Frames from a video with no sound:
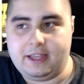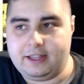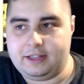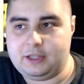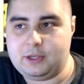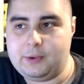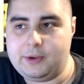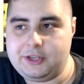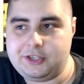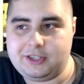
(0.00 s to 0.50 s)

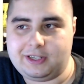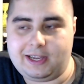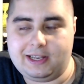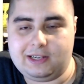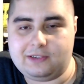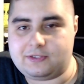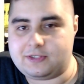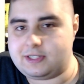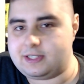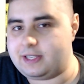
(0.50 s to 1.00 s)
And the way she
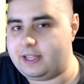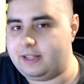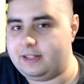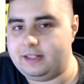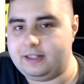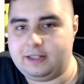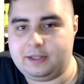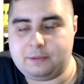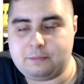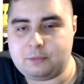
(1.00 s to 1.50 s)
kind of said
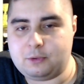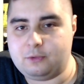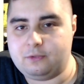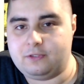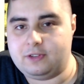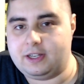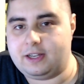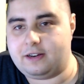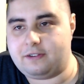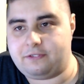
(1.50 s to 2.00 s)
it and
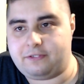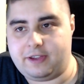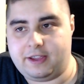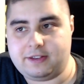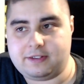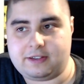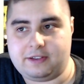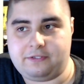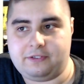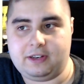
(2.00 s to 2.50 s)
moved her
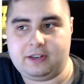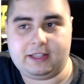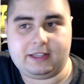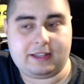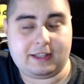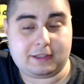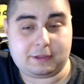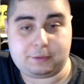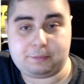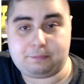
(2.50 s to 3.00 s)
face, I feel like that